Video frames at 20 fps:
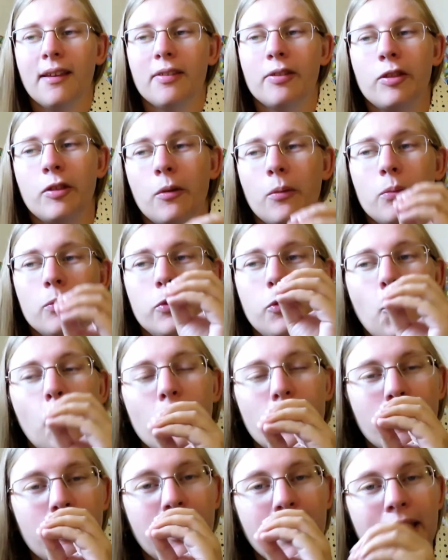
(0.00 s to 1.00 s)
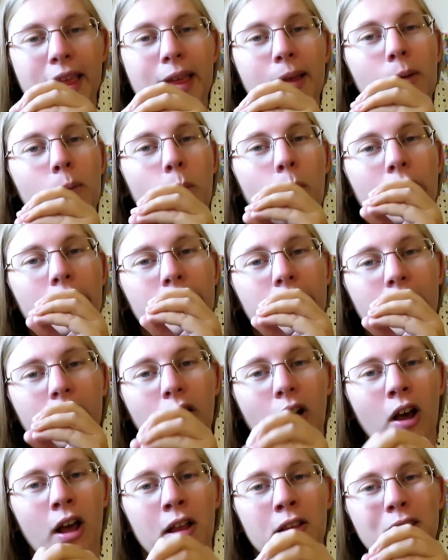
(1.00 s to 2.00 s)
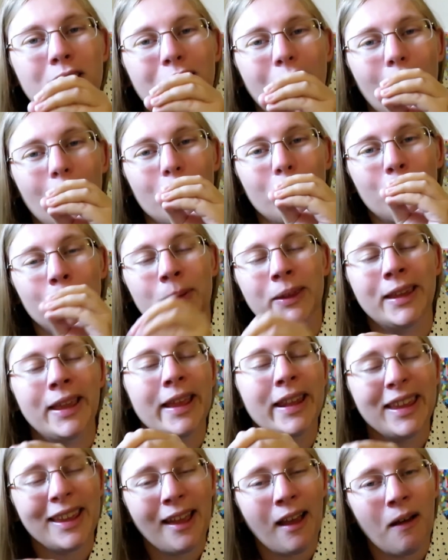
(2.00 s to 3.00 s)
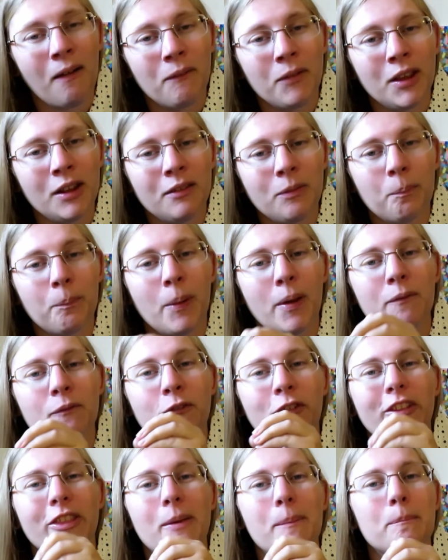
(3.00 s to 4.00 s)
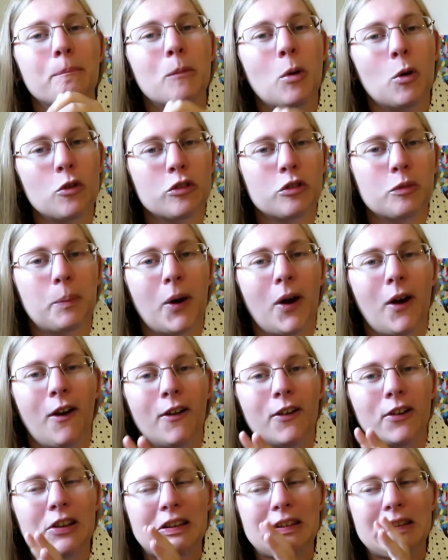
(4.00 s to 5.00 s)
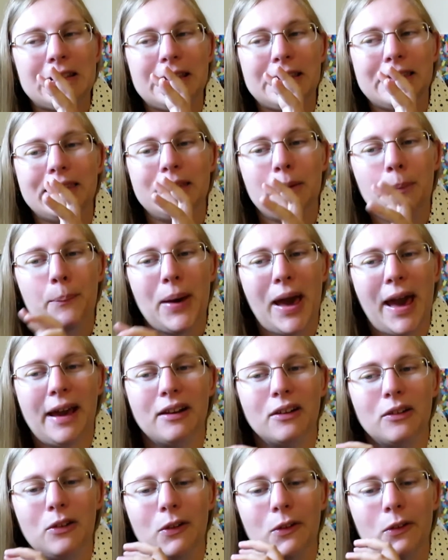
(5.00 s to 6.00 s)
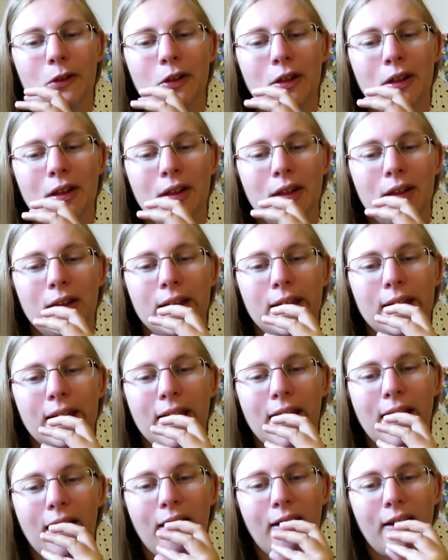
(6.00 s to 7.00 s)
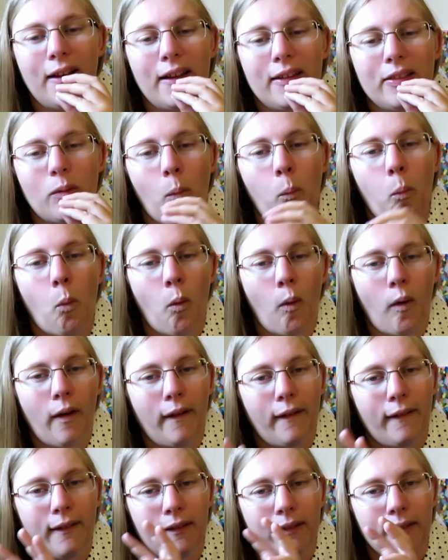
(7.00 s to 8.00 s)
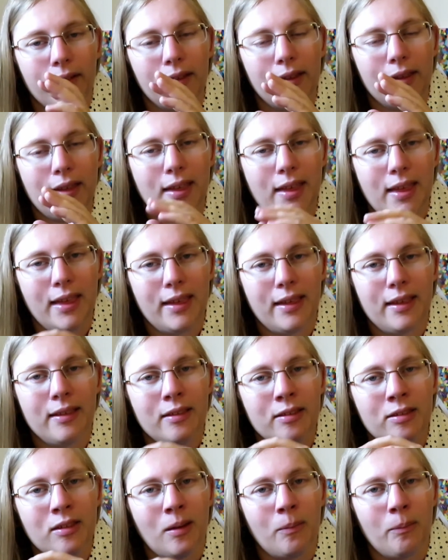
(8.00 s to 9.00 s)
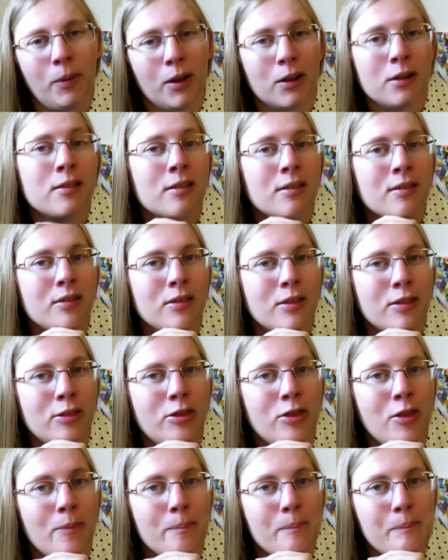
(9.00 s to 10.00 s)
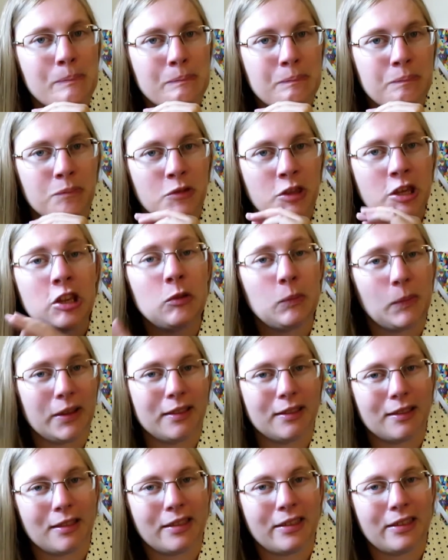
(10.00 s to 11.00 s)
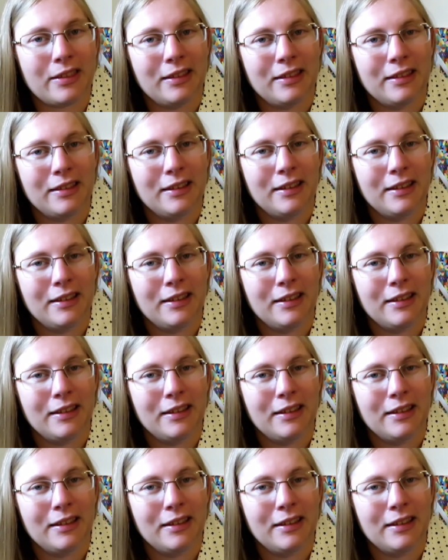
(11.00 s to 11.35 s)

So you could see where the gods are the beginning of it, but for the most part, the battle uh, and the war is amongst the humans.